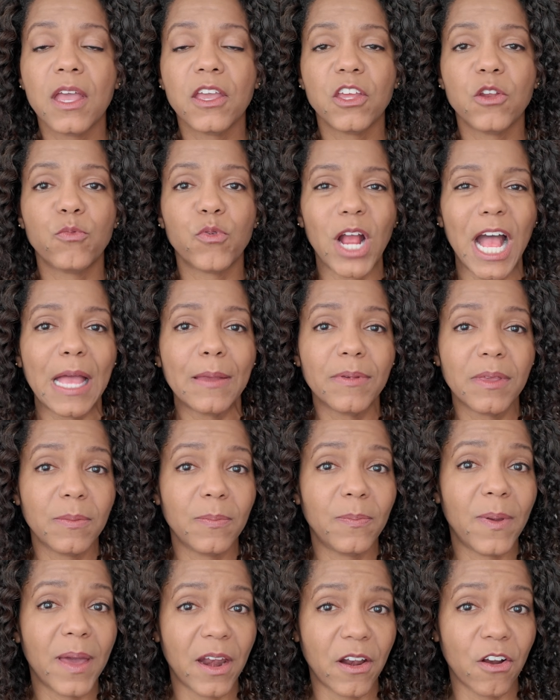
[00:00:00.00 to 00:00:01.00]
you'd probably
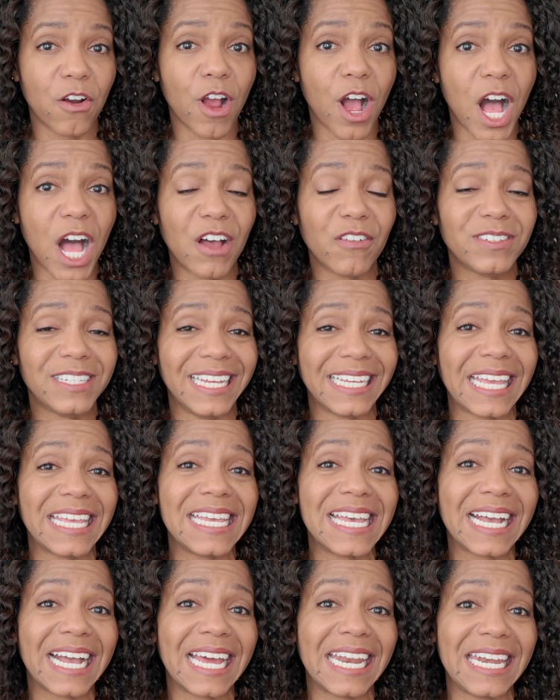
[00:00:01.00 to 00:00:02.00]
be better off taking
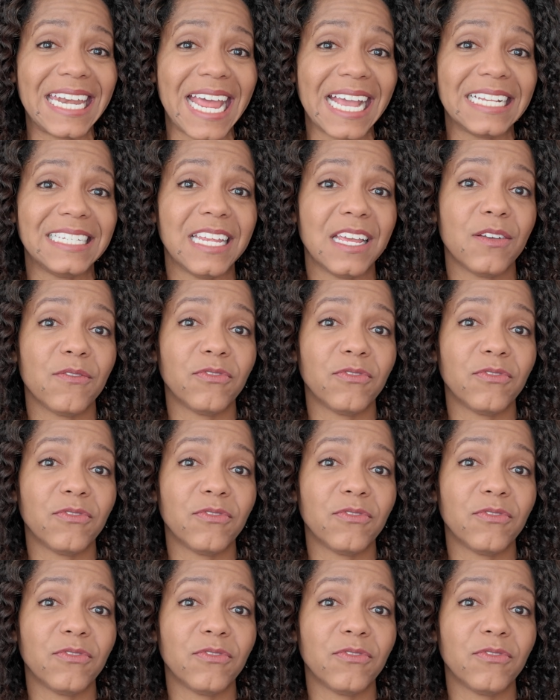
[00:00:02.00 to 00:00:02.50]
a connecting